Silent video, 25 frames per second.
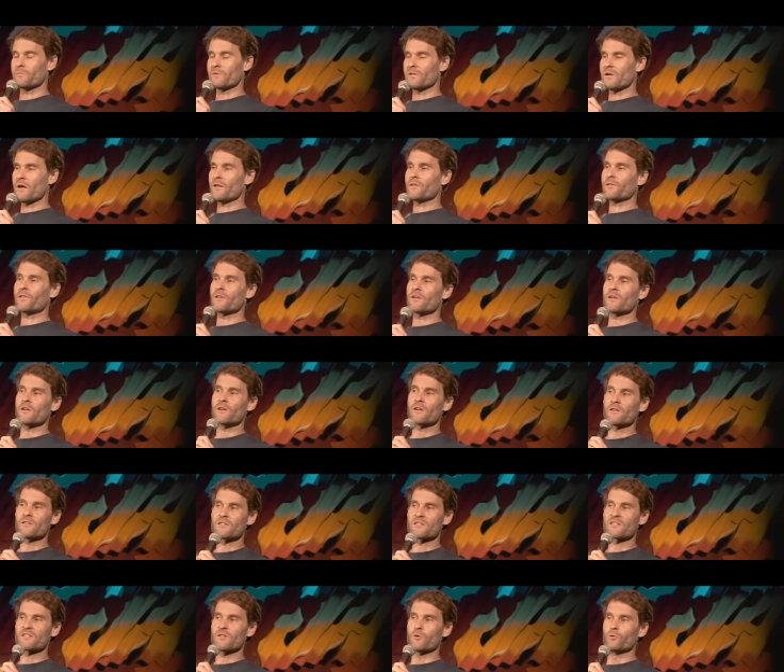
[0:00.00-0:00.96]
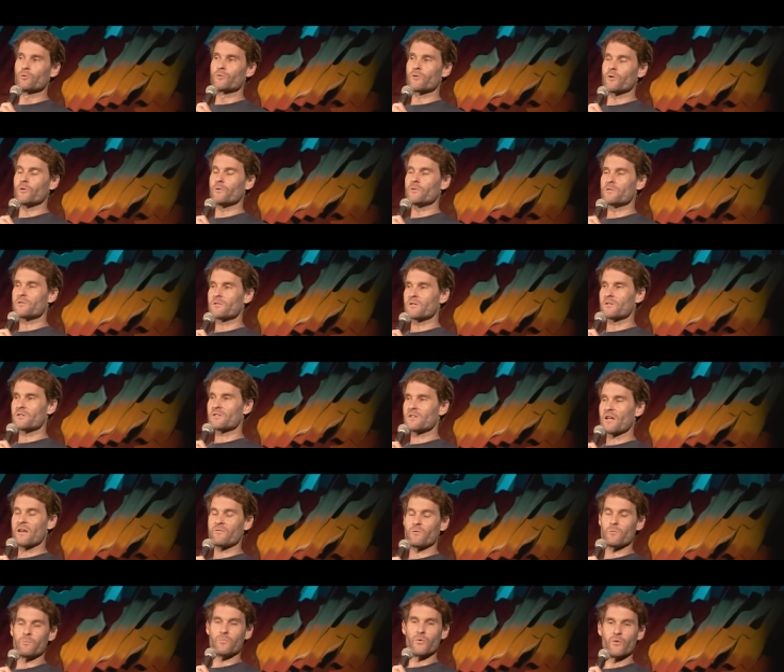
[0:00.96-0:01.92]
But the other thing you can still do is just
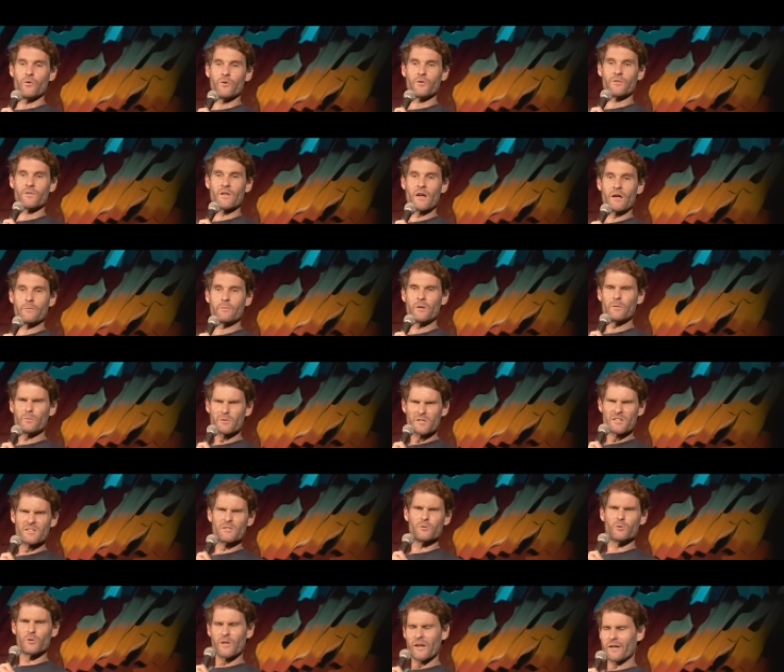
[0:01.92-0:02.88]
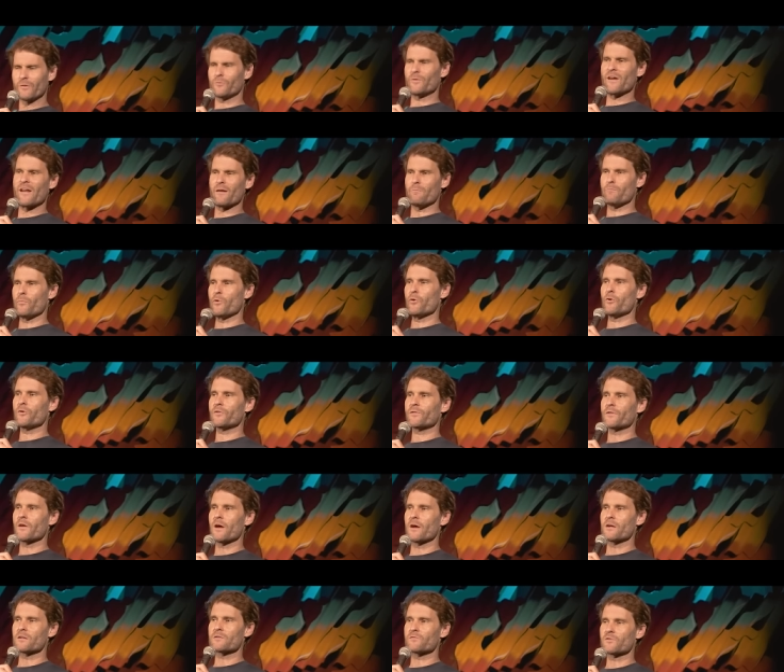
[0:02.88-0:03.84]
have a birthday. People are still getting around
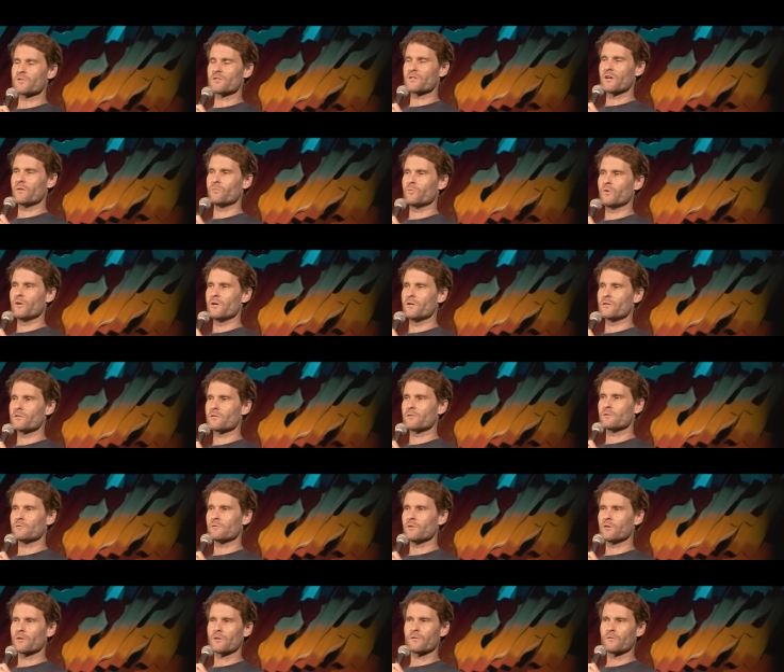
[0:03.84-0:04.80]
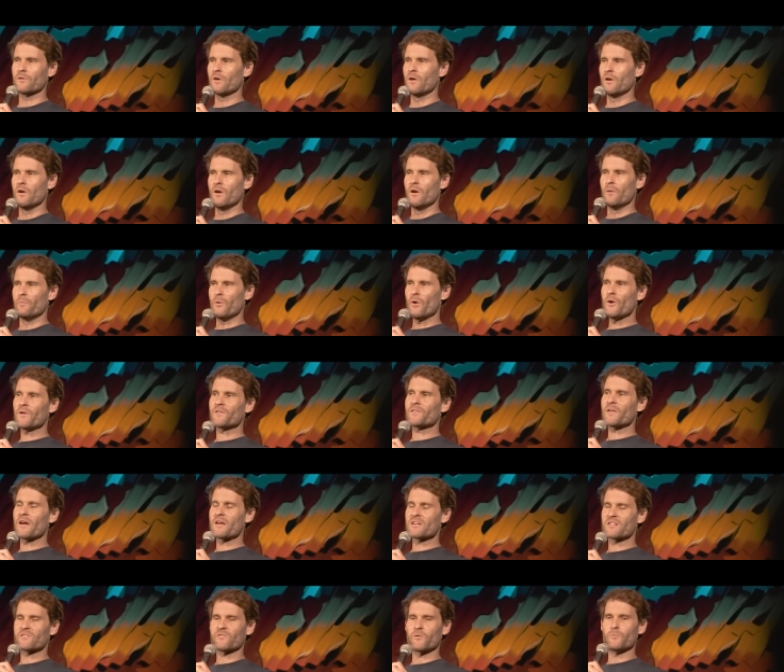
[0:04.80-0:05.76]
birthdays for some reason. Like,
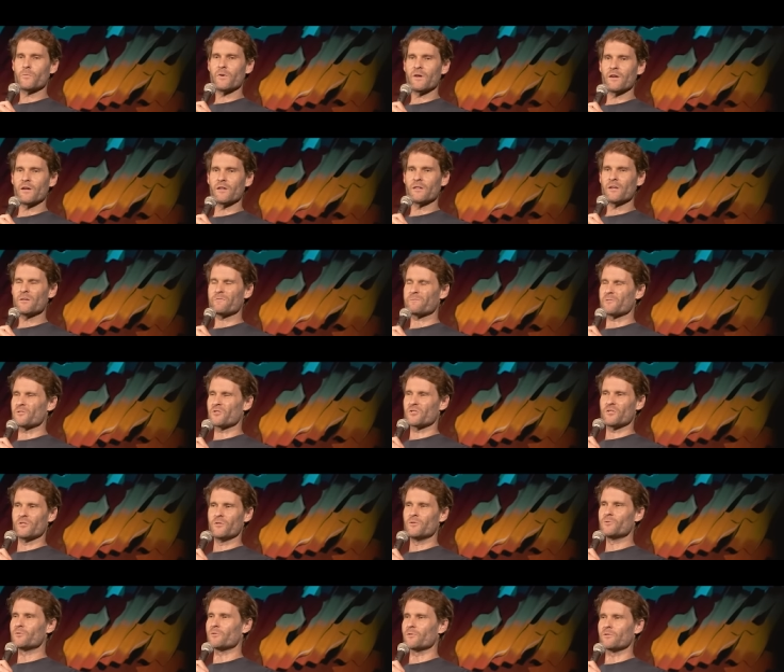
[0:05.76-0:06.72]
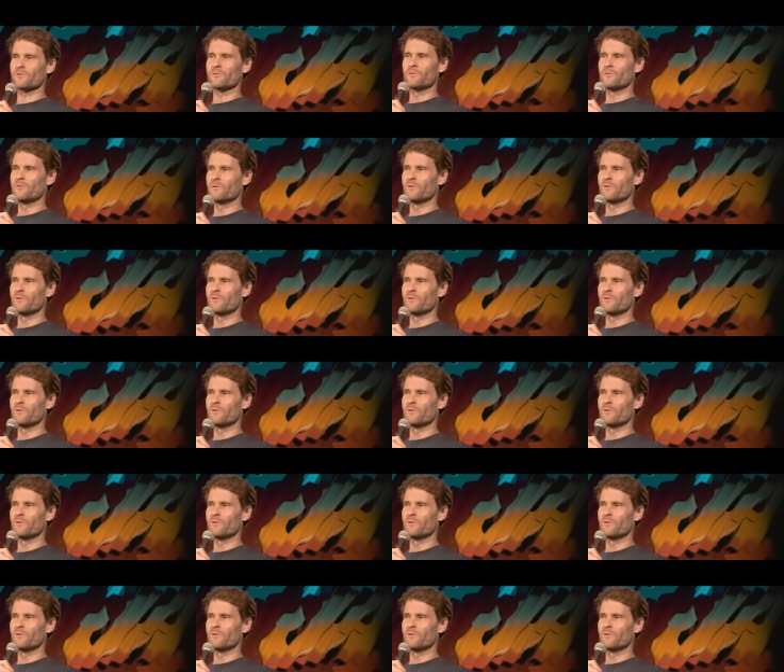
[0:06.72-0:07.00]
birthdays for me, they're for children.